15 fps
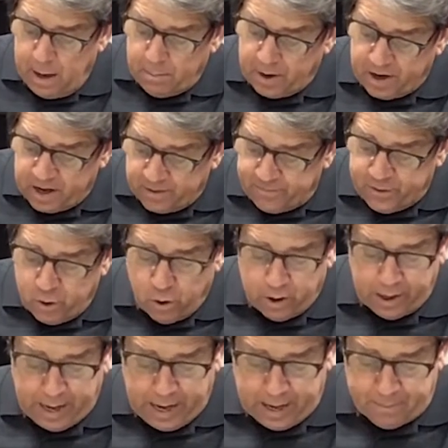But if you are
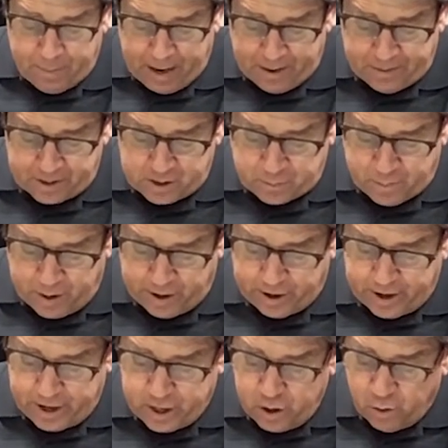led by the
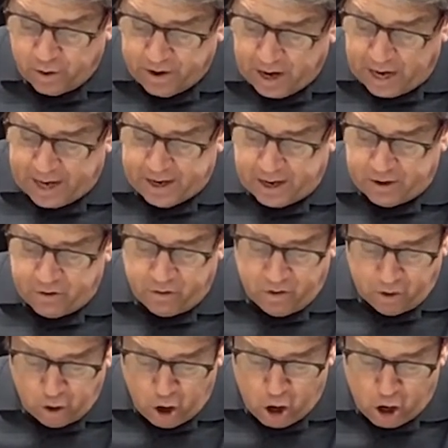Spirit, you are not under
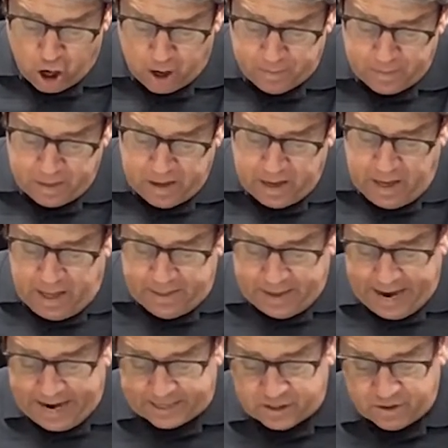the law.
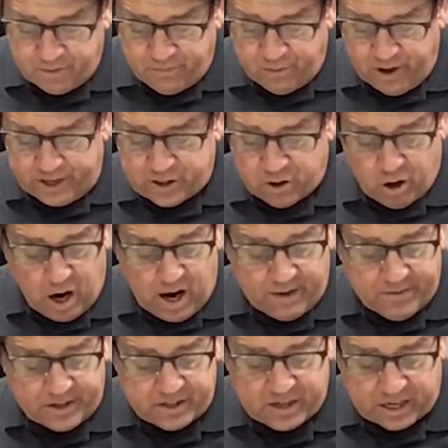The acts of the flesh are
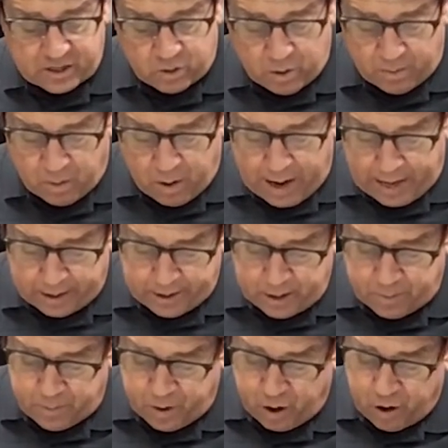obvious: sexual
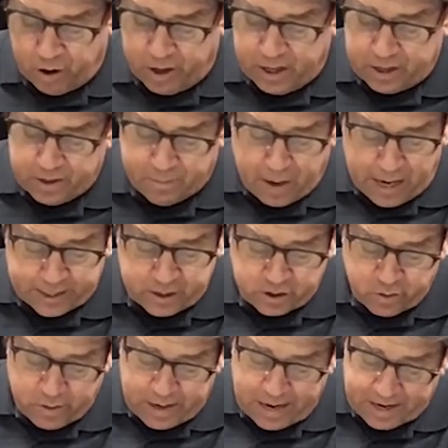immorality, impurity and
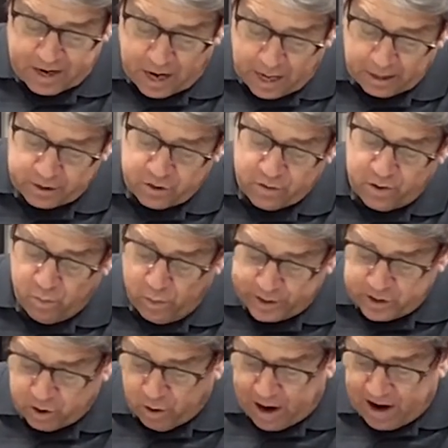debauchery, idolatry and
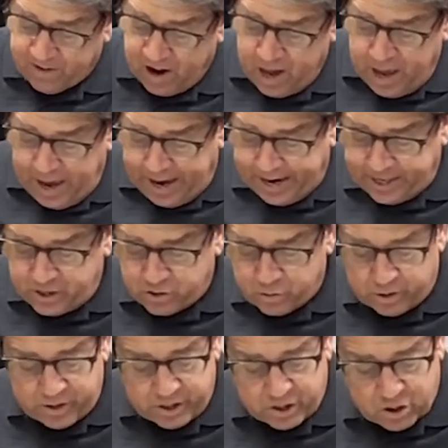witchcraft,
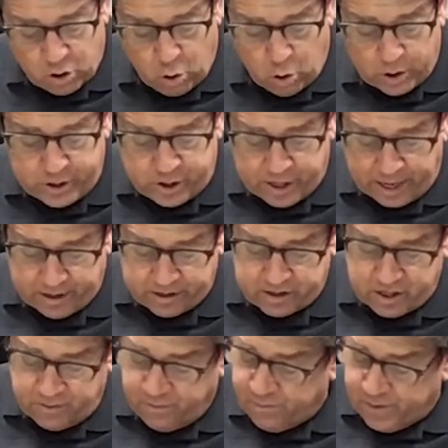hatred, discord,
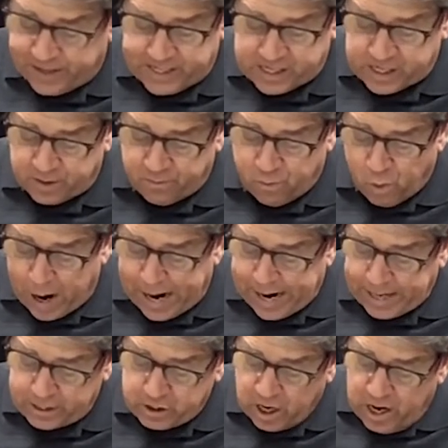jealousy, fits of
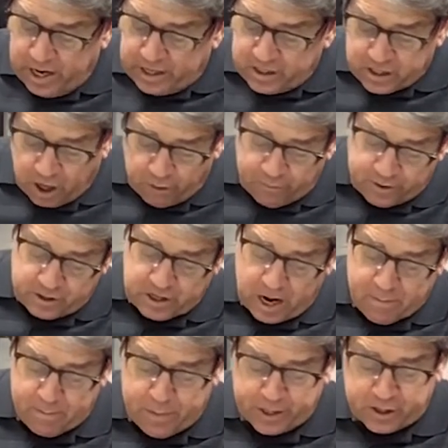rage, selfish
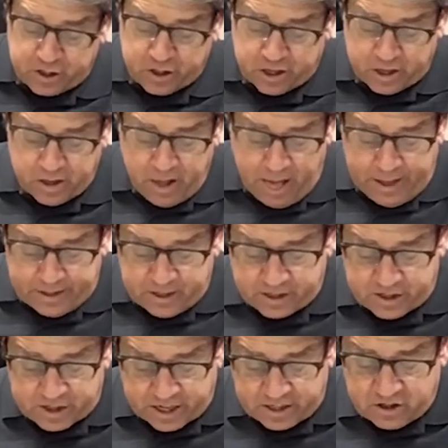ambition,
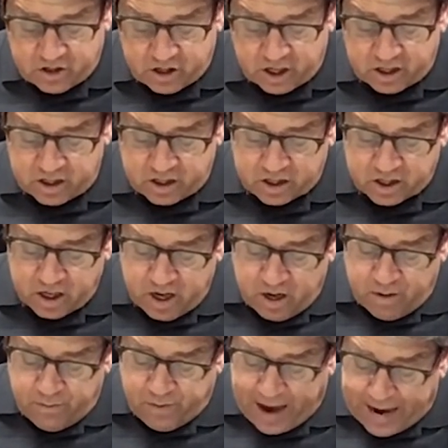dissensions,
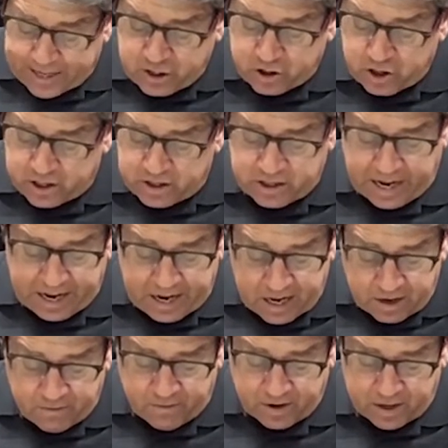factions and
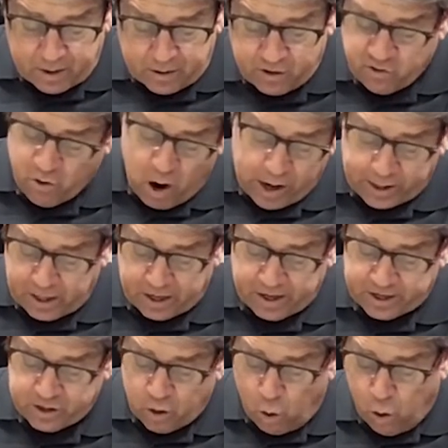envy,
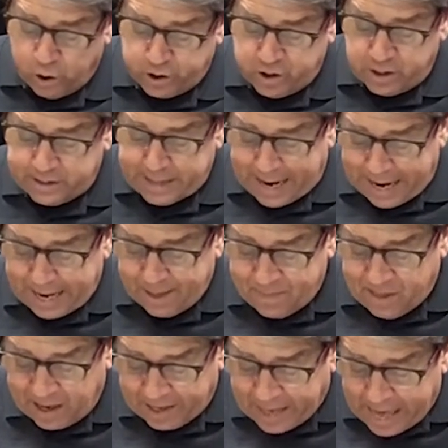drunkenness, orgies
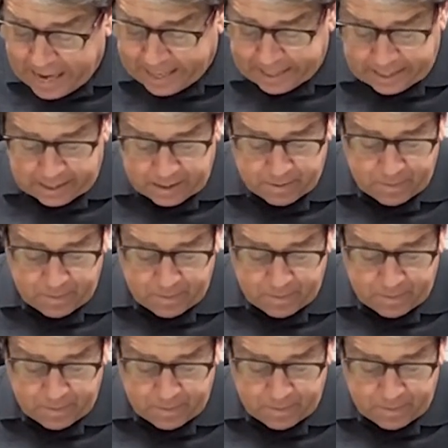and the like.